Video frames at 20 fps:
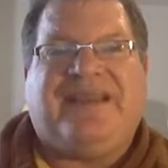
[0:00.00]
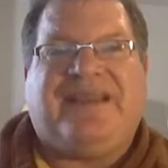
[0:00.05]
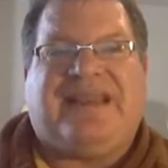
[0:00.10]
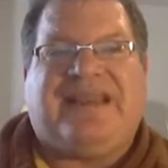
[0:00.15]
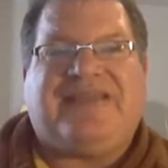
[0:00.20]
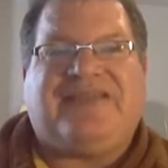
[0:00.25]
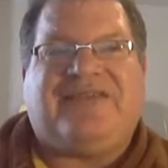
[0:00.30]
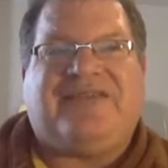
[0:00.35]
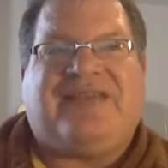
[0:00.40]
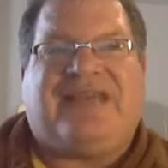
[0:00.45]

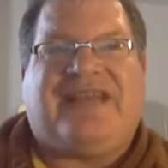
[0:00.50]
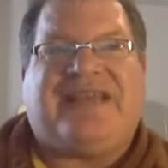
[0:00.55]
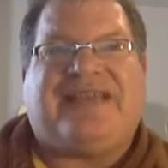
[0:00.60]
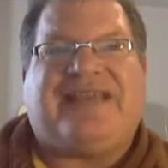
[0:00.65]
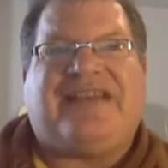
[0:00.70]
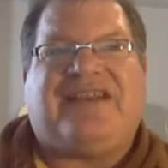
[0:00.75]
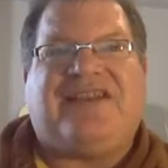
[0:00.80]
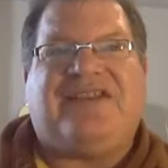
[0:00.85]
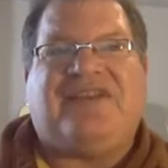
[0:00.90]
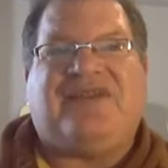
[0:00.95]
Okay, so that's
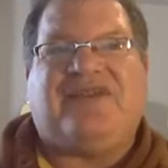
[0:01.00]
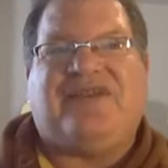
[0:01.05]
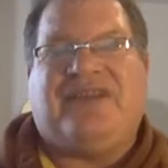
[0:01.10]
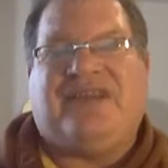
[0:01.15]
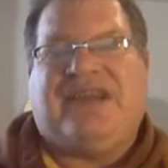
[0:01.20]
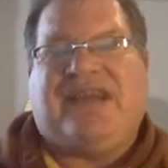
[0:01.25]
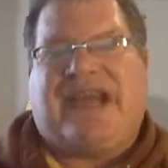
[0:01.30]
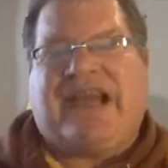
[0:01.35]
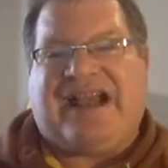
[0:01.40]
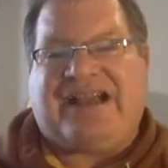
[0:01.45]
how you'd
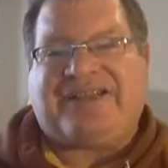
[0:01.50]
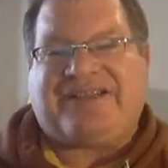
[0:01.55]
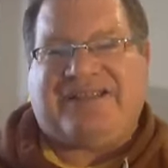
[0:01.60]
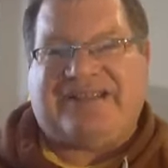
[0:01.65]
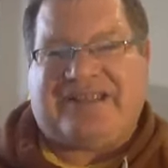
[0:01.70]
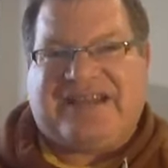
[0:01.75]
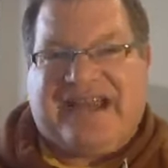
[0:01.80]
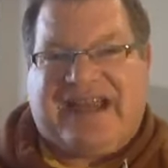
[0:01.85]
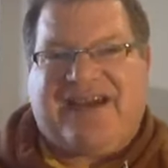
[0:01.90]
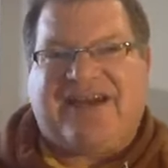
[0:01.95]

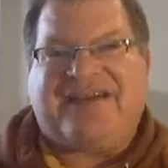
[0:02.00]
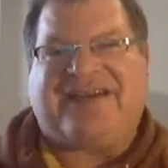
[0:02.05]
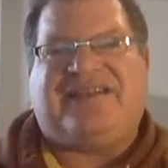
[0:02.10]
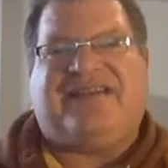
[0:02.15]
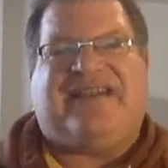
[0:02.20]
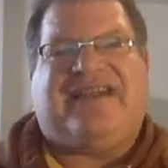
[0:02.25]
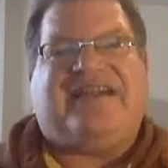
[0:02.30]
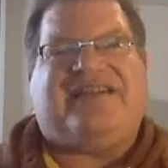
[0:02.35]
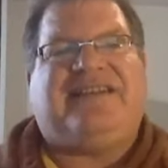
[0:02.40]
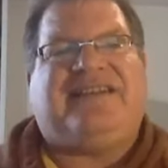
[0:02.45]
actually
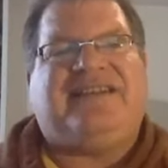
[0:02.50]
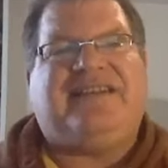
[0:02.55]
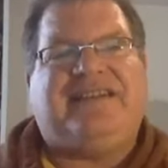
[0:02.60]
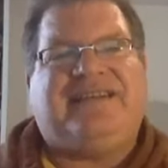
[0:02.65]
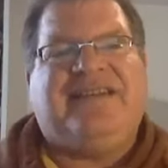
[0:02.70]
calculate